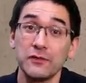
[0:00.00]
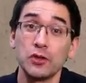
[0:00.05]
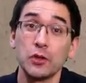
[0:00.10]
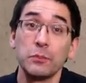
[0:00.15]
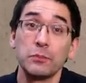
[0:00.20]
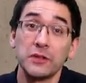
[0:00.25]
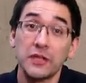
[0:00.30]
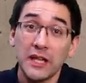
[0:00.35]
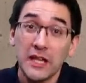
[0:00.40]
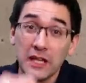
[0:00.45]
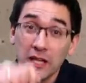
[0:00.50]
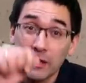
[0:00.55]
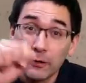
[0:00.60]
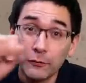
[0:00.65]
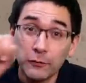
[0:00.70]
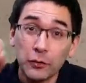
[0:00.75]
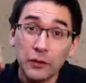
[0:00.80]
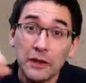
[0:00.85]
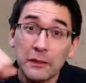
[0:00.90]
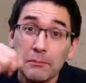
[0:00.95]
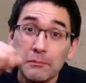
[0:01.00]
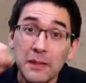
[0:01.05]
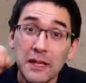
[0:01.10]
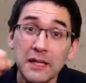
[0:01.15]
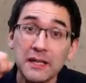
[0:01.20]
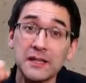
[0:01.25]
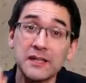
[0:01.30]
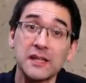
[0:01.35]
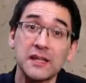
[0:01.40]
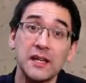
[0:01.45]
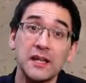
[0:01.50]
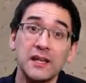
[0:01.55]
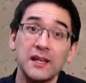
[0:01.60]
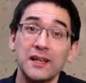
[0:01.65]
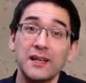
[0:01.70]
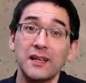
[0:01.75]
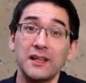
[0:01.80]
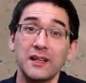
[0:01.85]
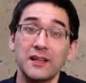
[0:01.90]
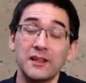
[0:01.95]
So carefully mix
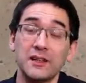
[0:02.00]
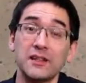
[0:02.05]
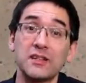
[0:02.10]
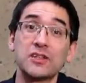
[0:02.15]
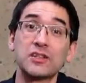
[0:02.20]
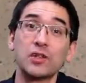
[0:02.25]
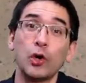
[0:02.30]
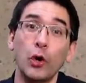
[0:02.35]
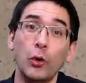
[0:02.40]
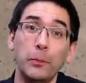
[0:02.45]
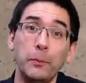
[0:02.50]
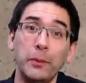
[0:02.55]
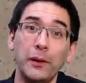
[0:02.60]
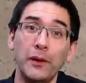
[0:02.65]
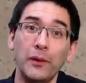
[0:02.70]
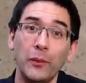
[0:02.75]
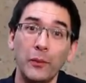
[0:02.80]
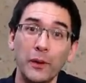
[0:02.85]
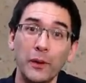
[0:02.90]
uh, the soap uh,